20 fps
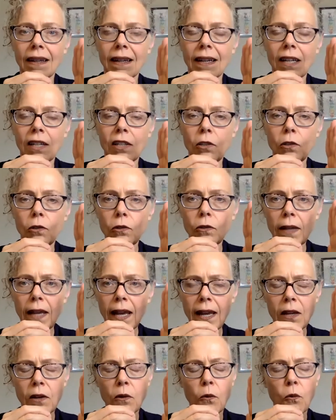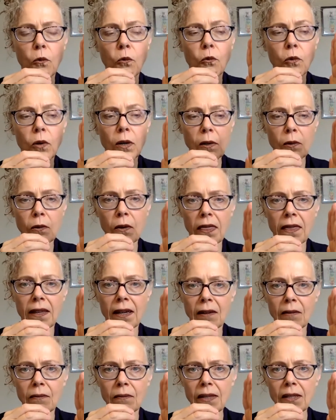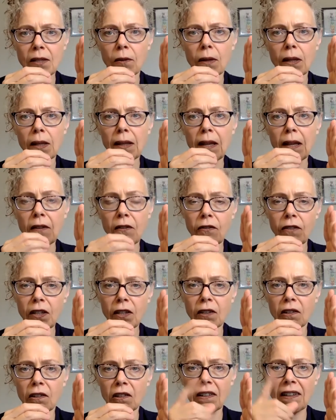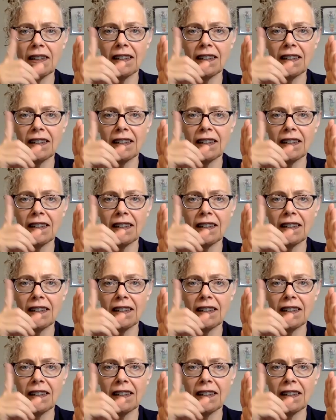and you can work with them so that they feel